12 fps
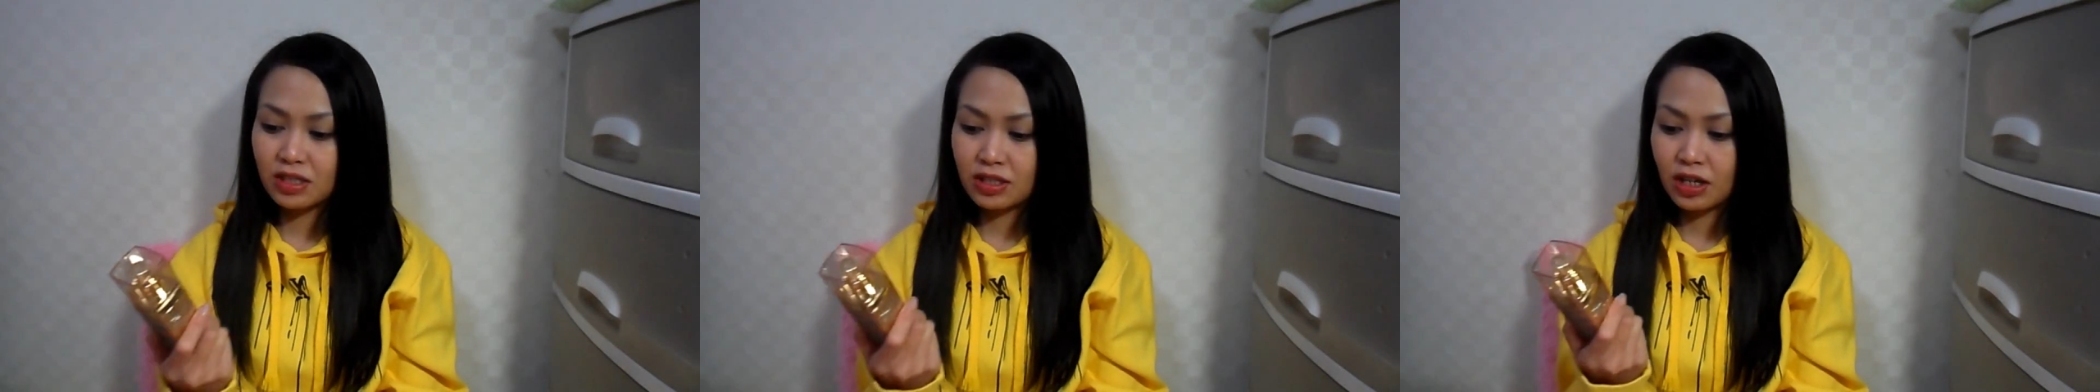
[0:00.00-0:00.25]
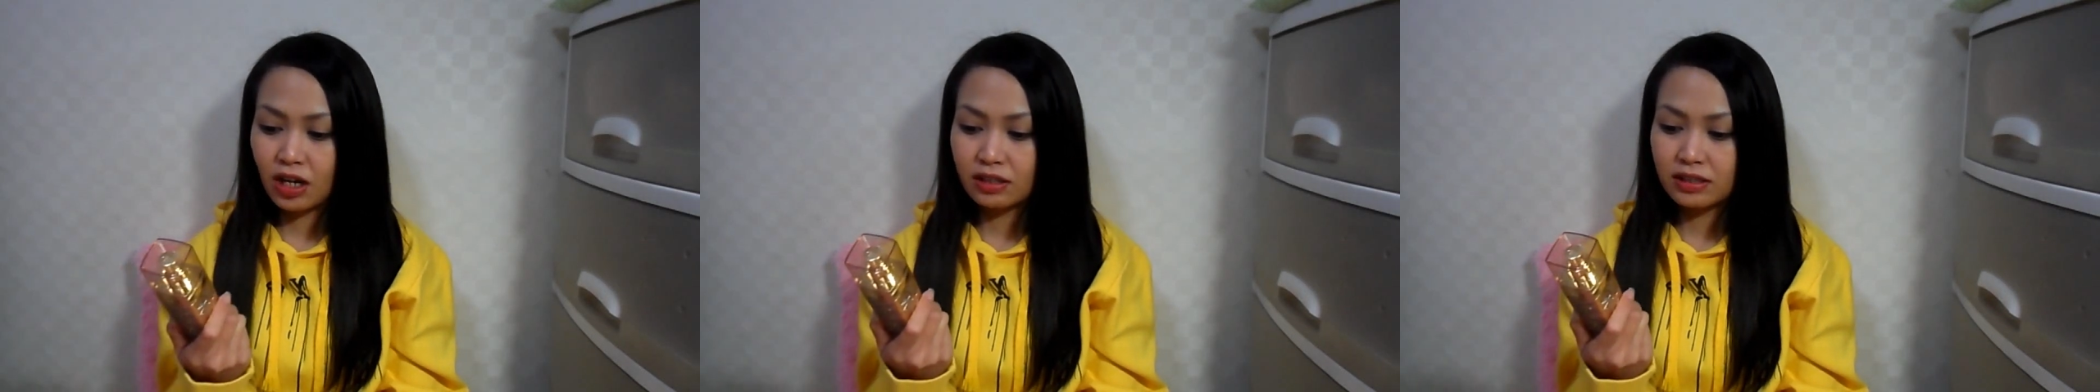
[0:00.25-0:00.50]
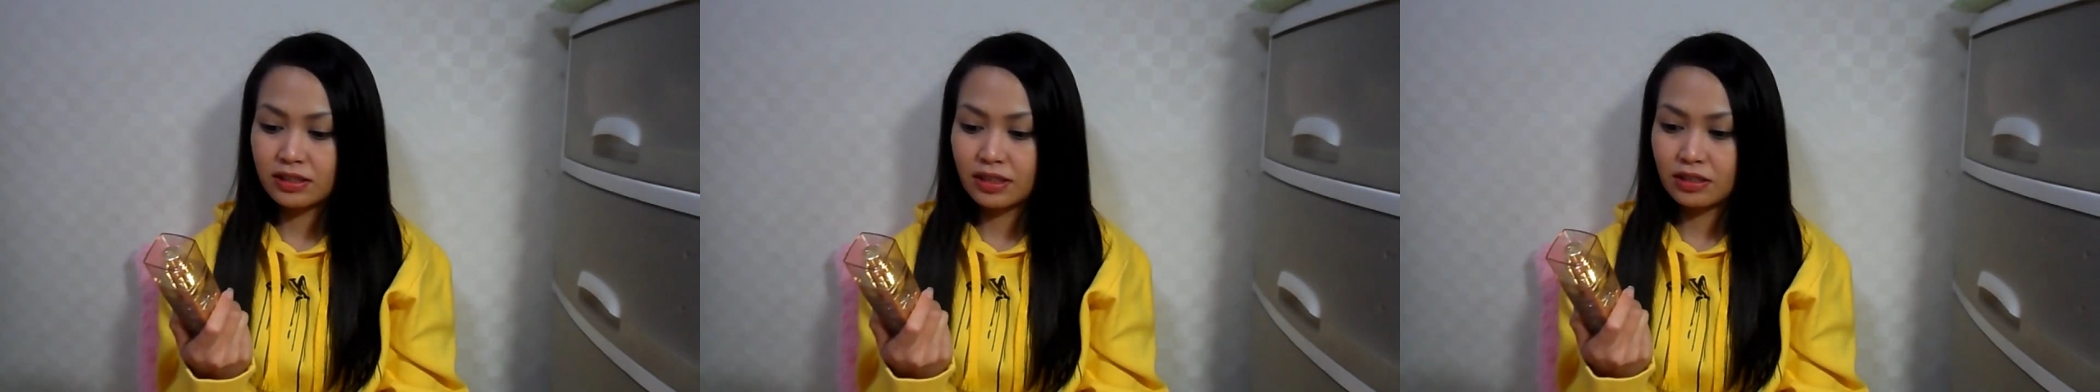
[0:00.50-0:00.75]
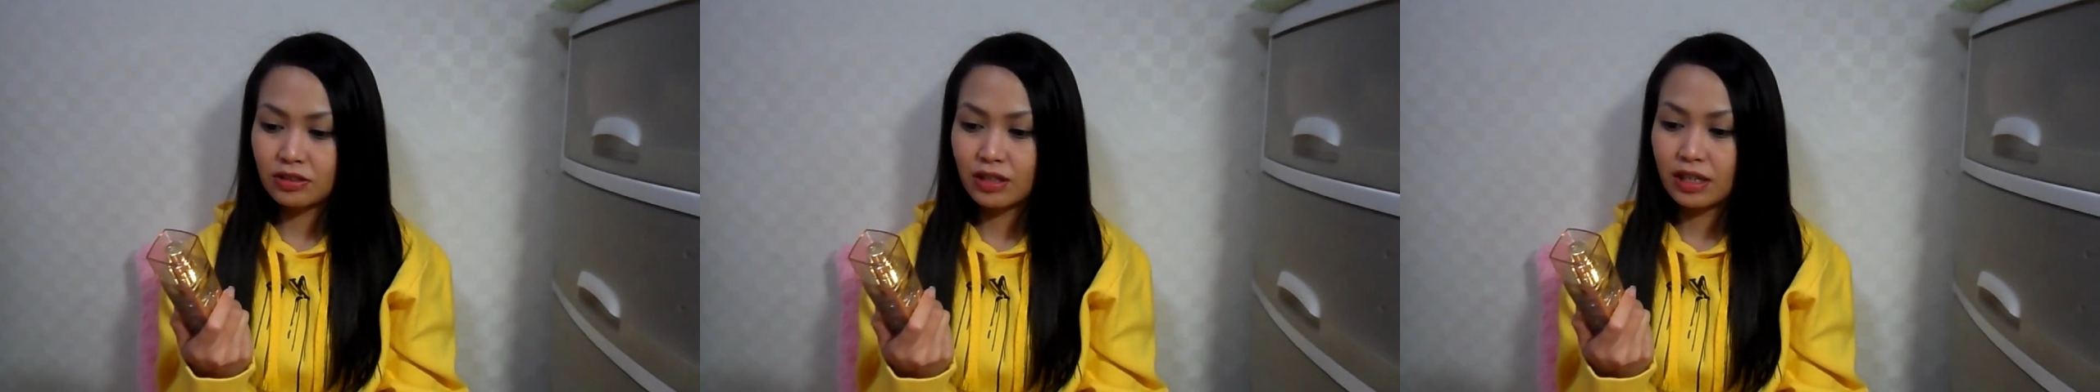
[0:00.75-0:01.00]
I just got this
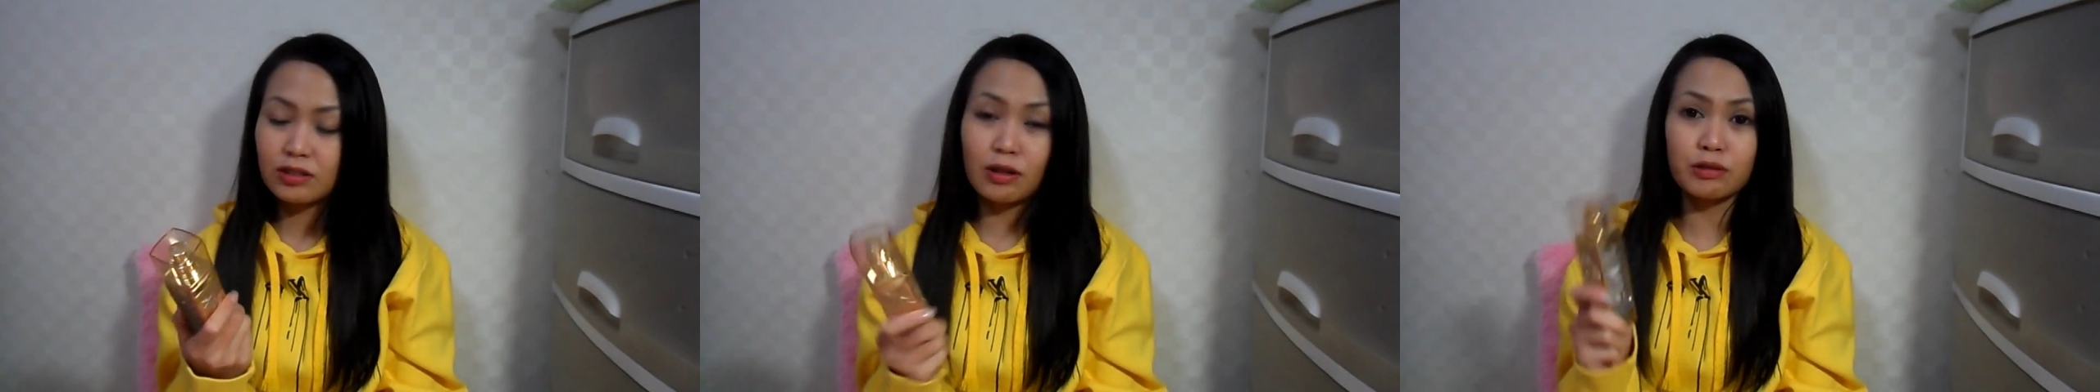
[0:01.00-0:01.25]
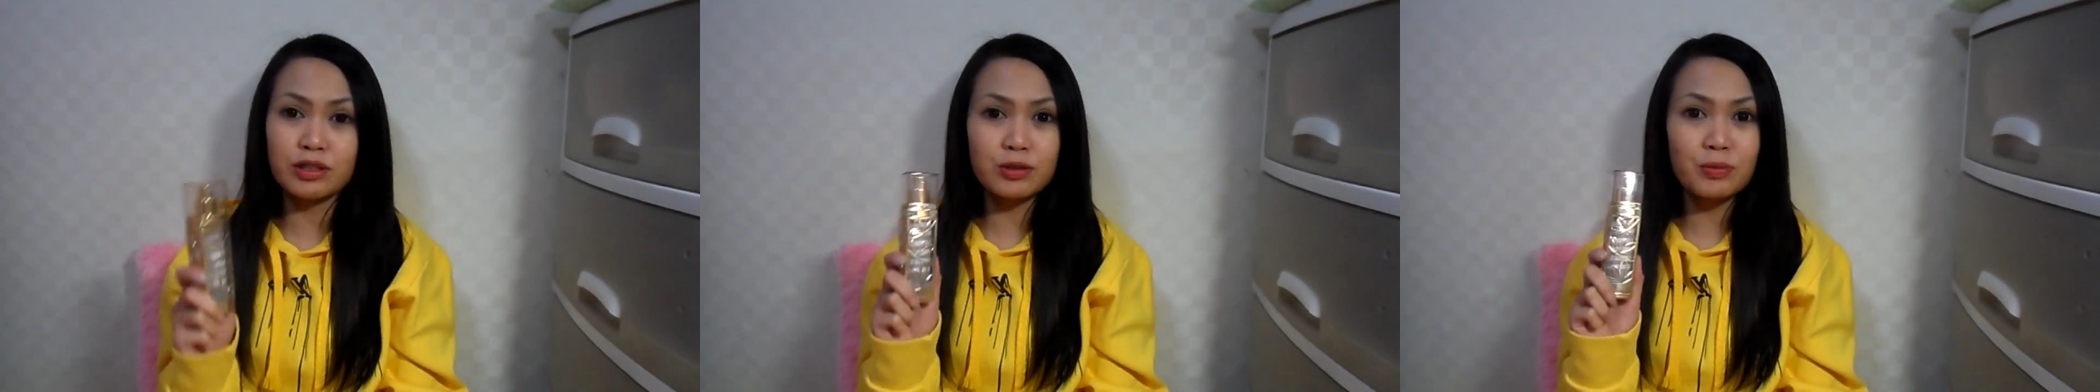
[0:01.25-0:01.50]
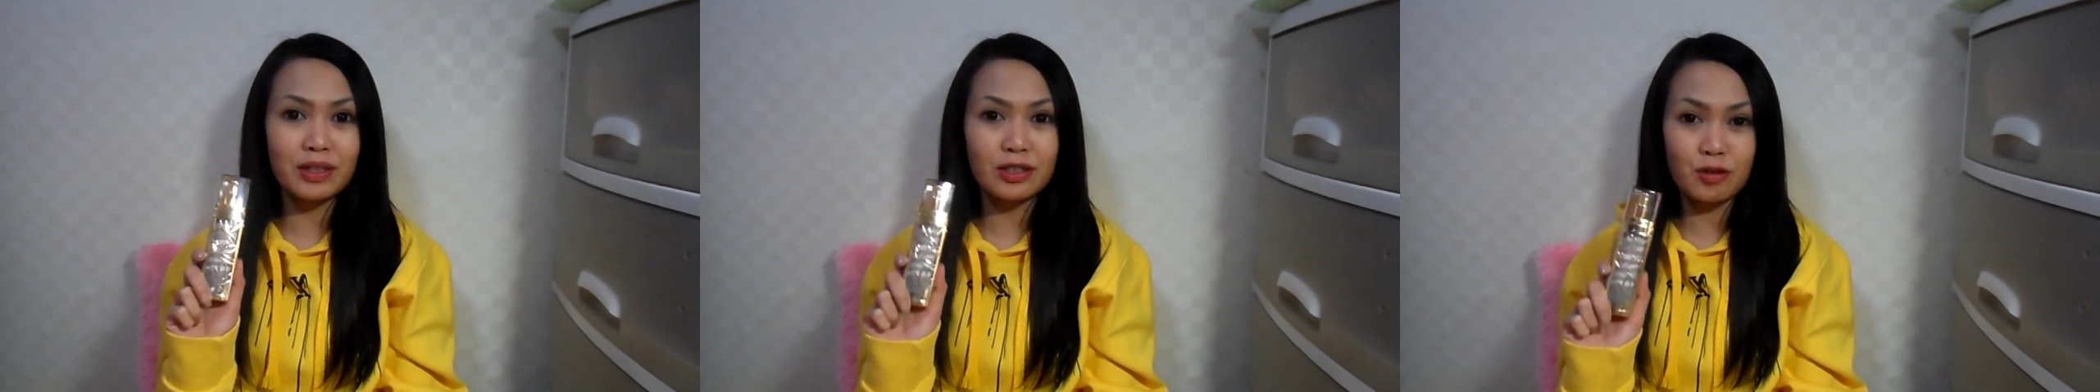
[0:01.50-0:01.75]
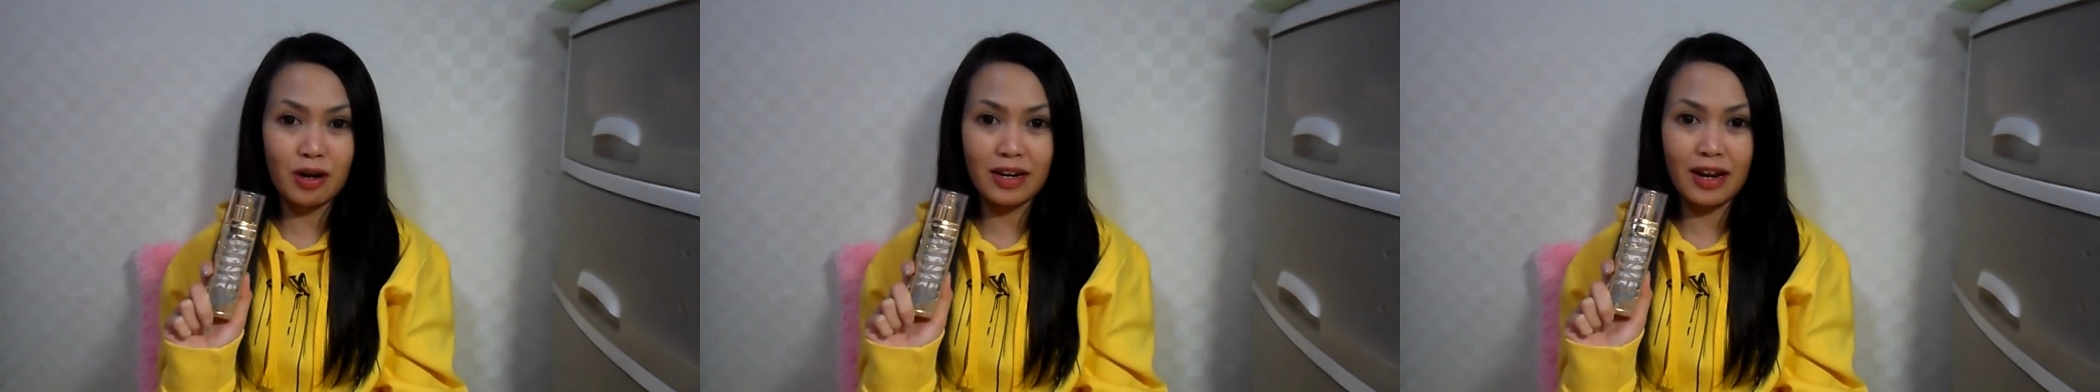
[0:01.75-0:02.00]
yesterday, so I just
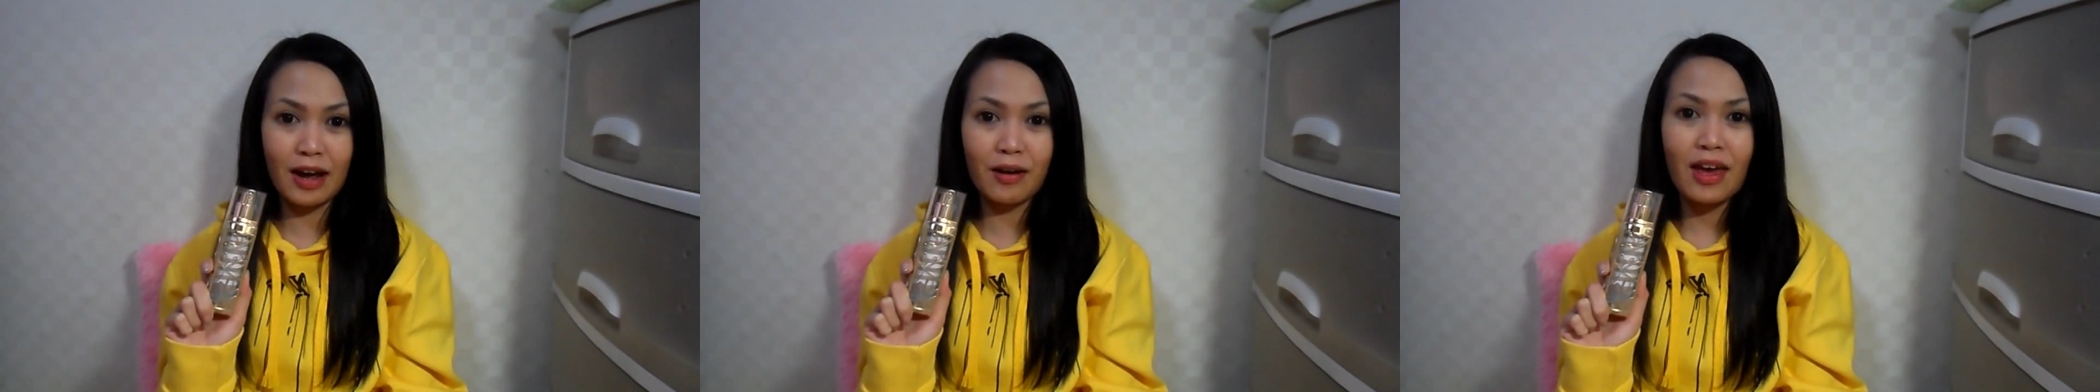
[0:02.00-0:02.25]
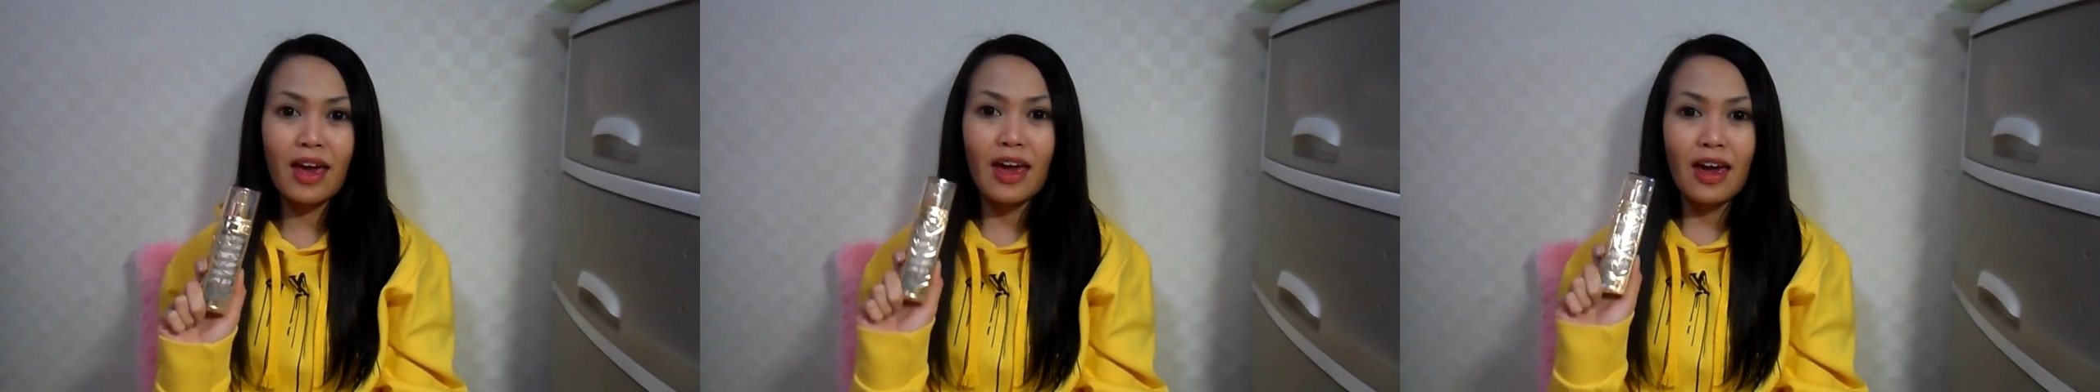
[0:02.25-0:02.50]
want to try it out